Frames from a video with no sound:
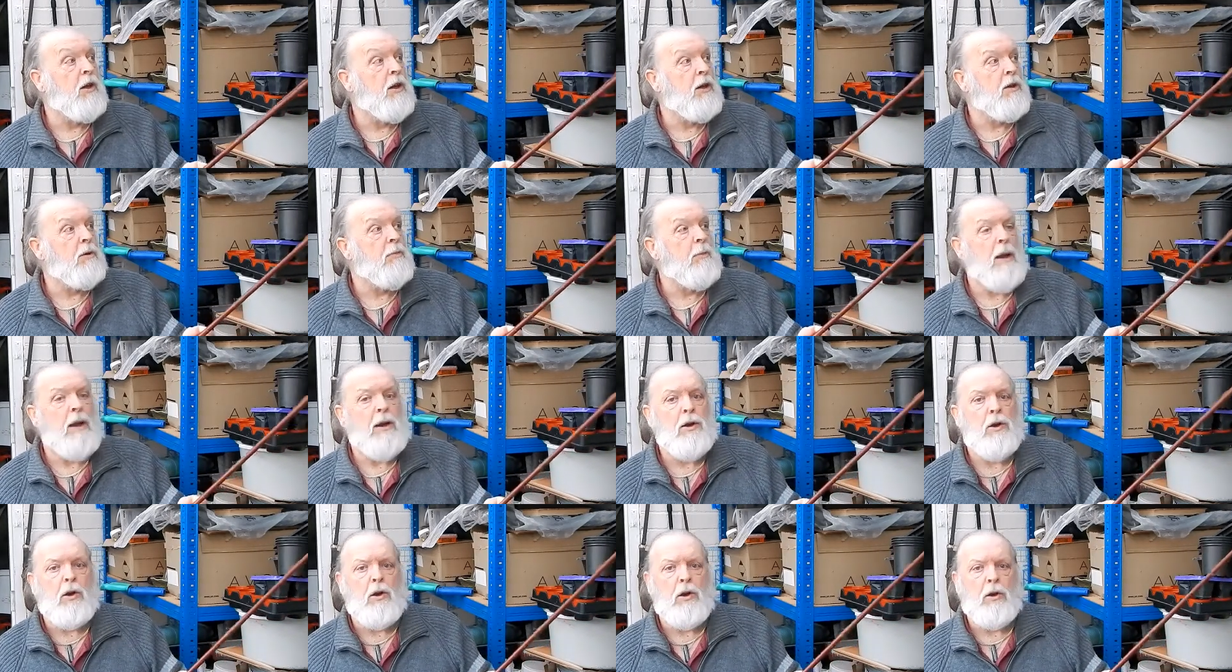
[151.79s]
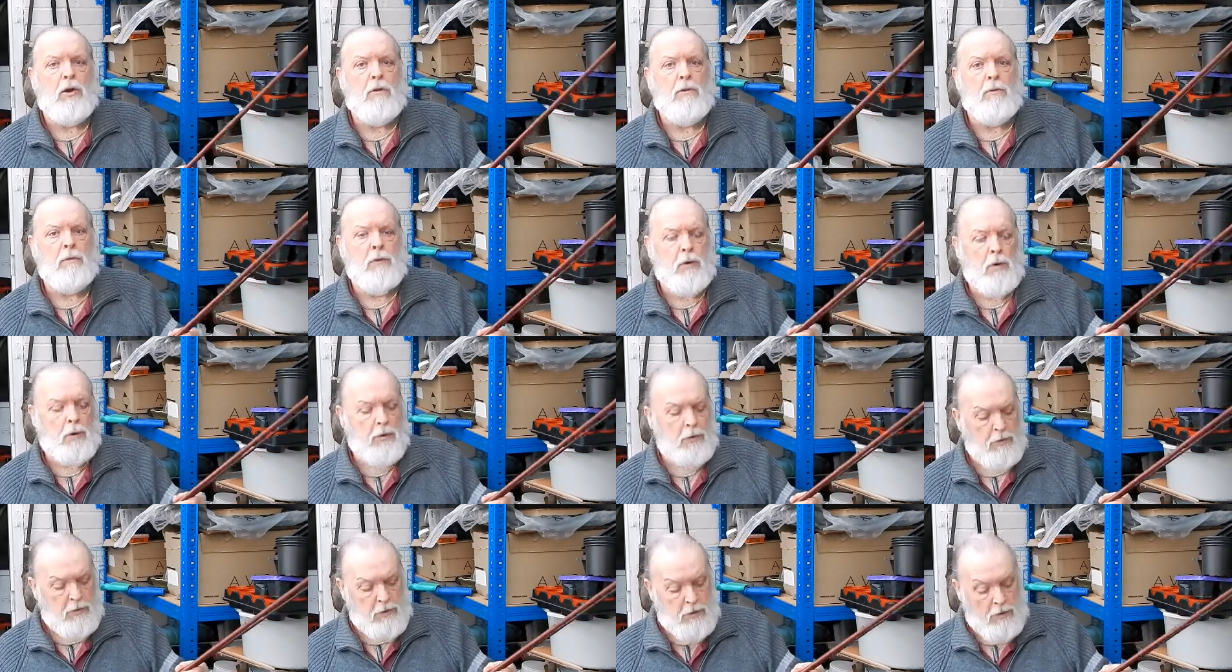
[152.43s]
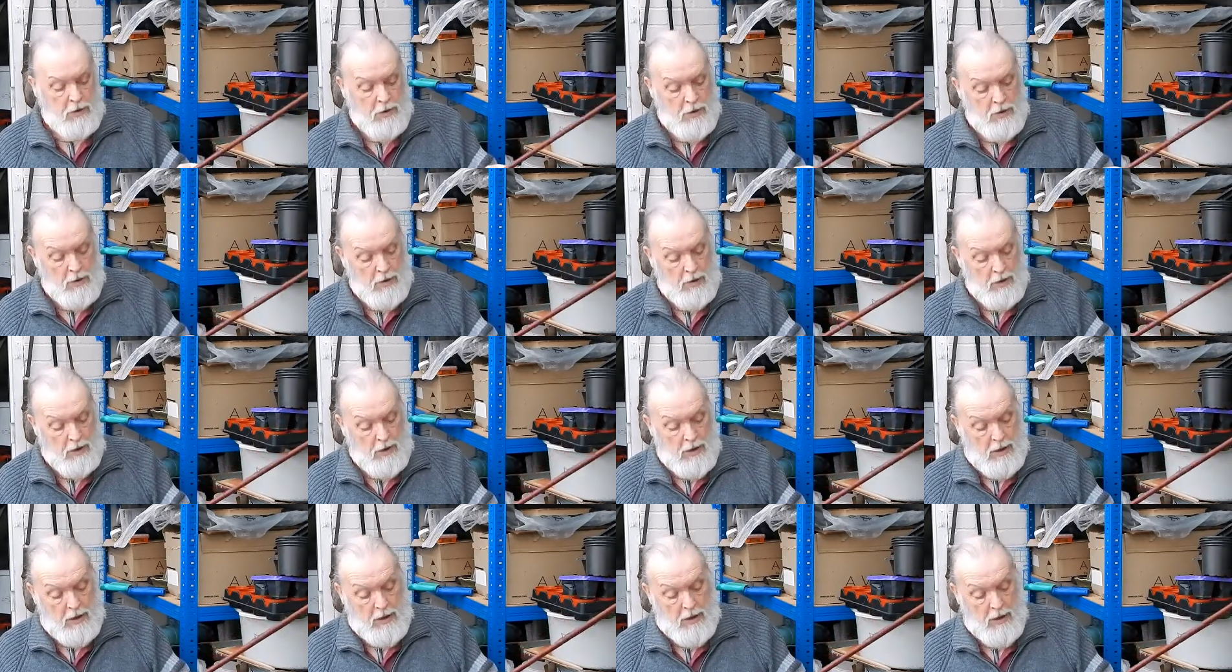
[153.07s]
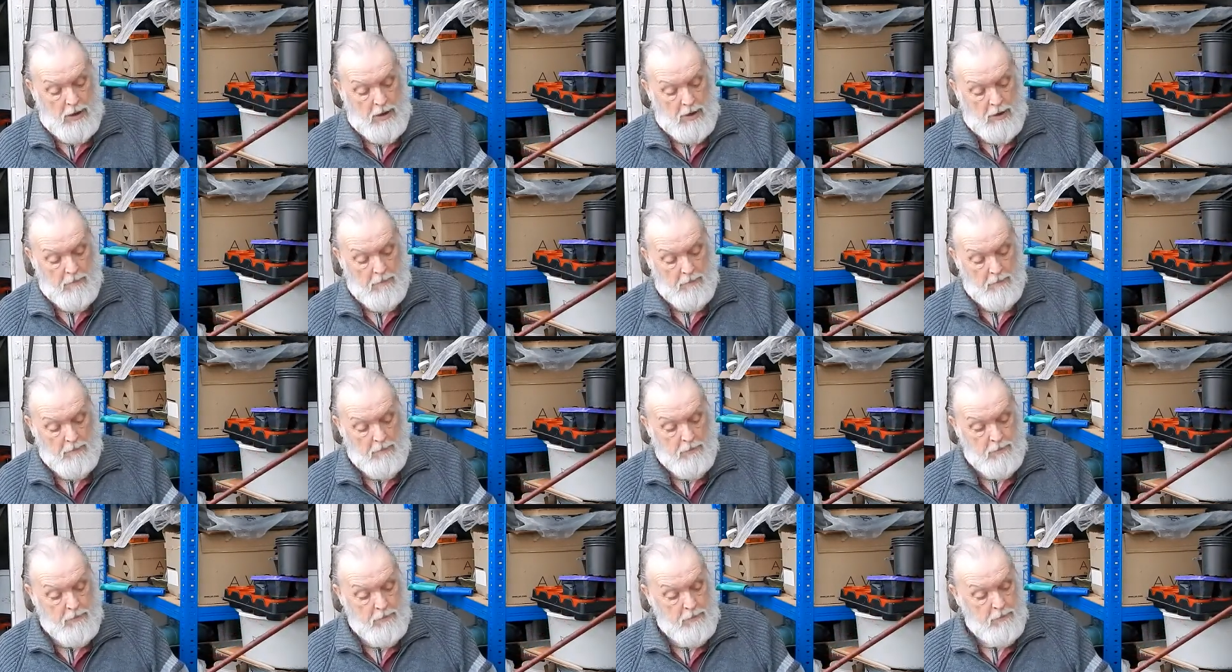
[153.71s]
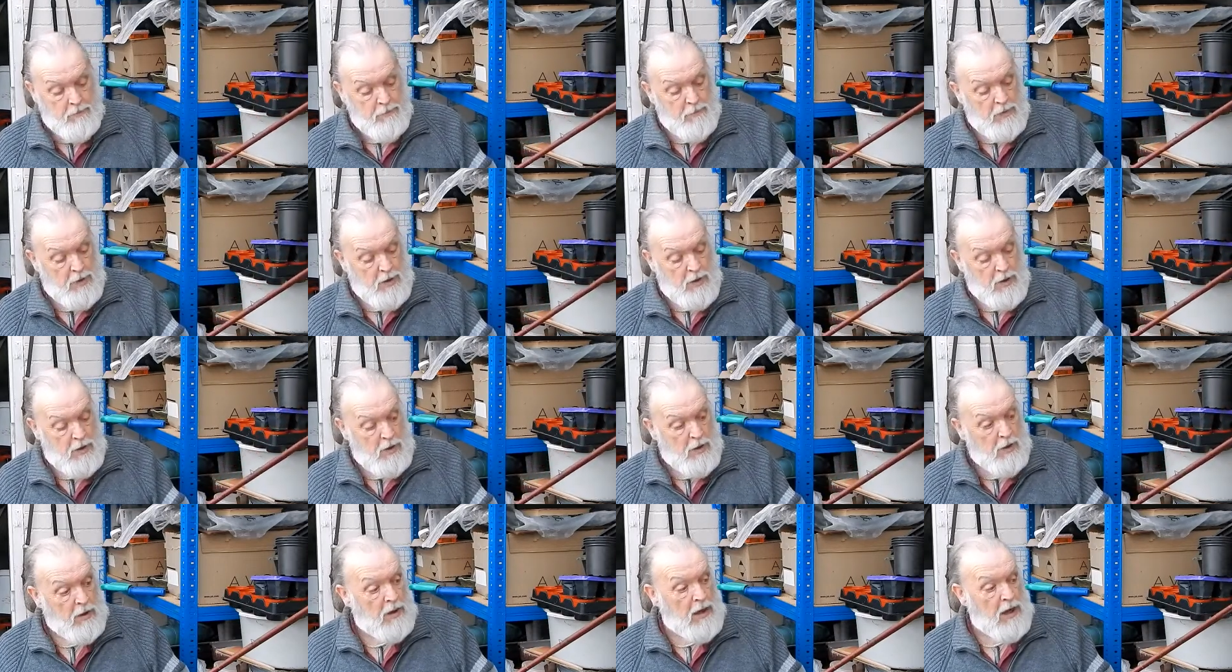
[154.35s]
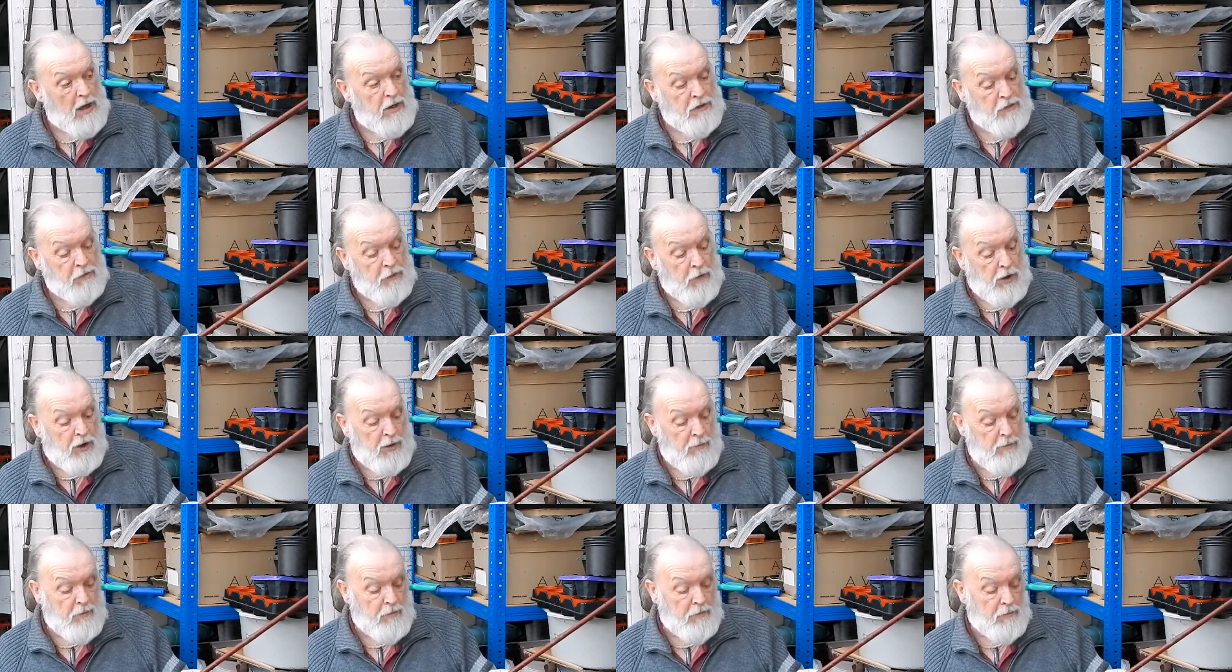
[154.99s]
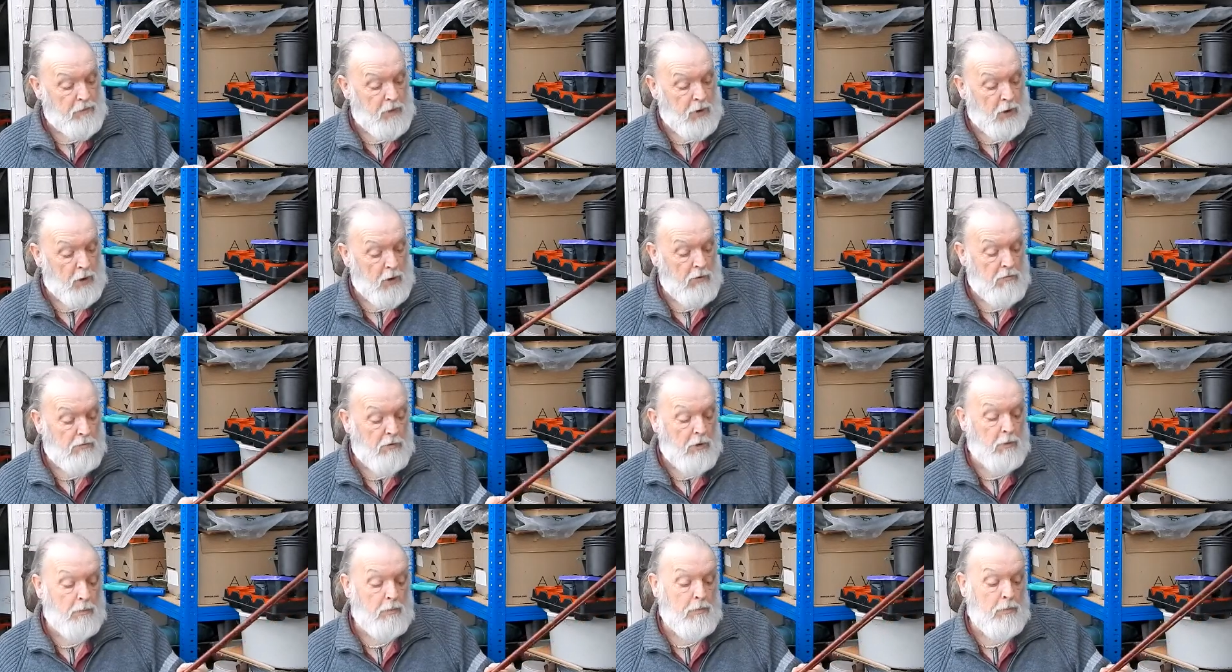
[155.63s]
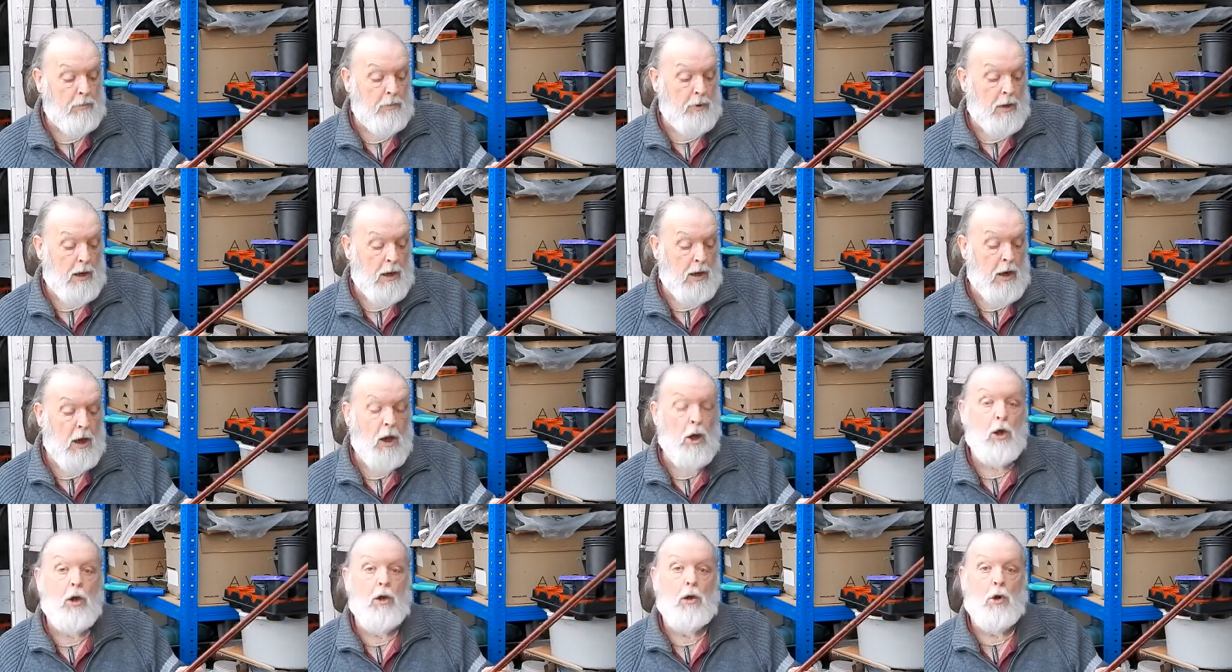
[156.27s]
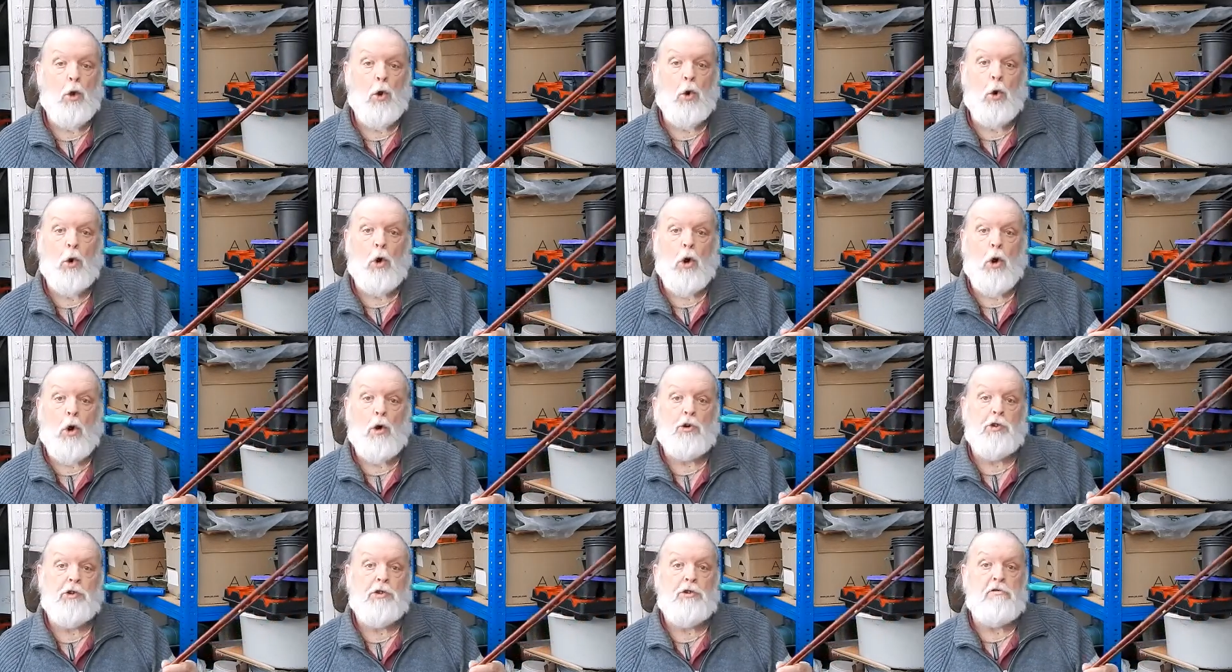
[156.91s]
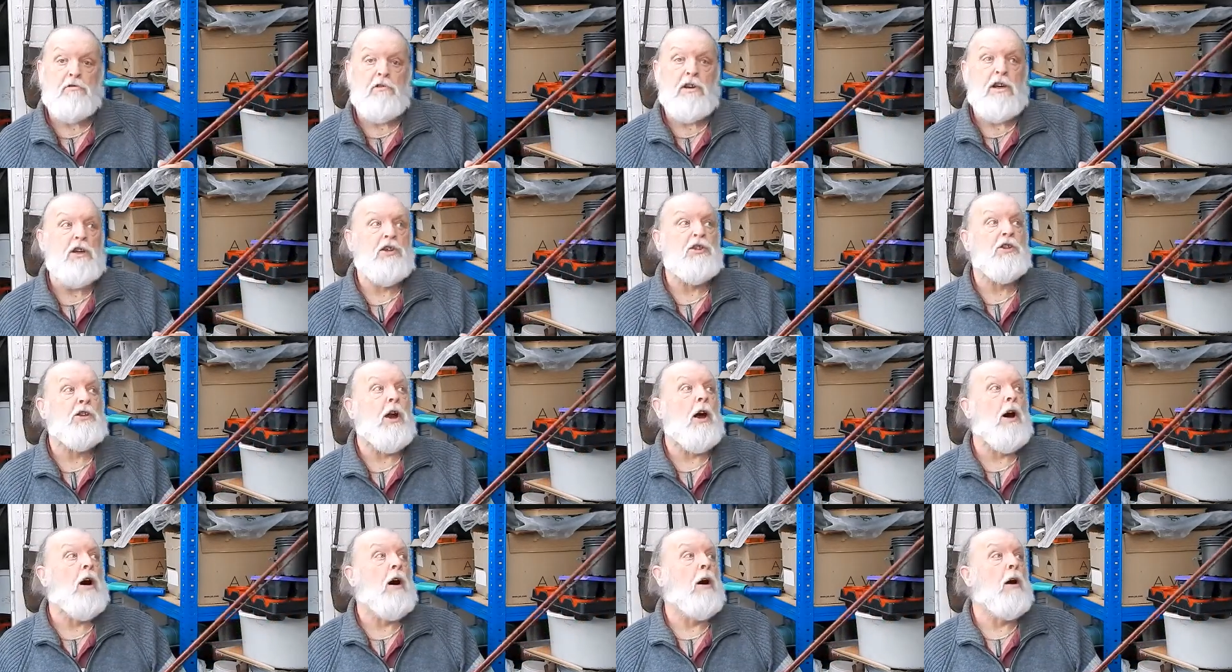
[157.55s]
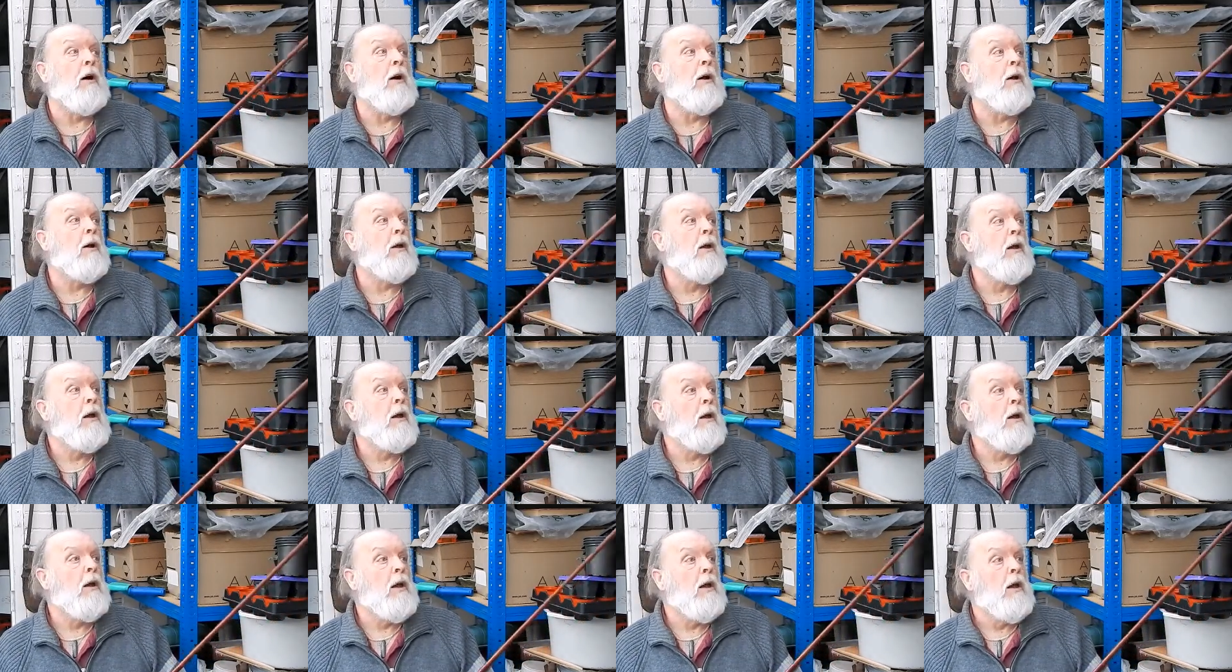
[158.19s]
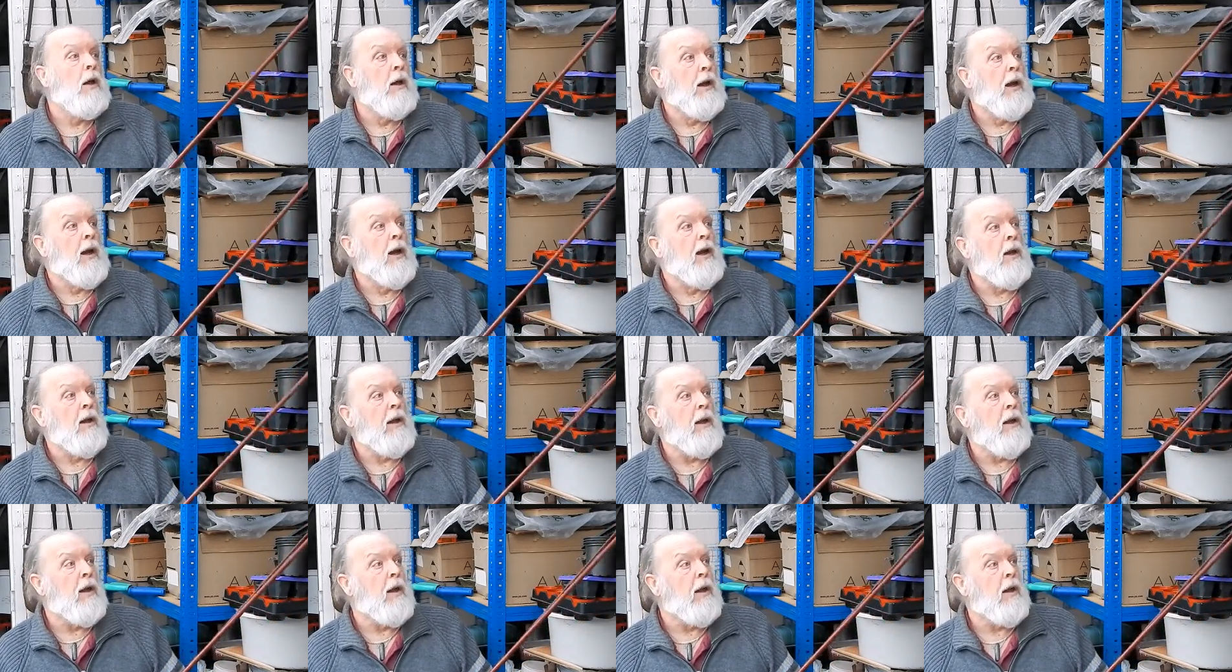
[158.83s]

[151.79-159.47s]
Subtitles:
It's about 9 foot grass fibre fly rod, an Allcox 3-star. Now,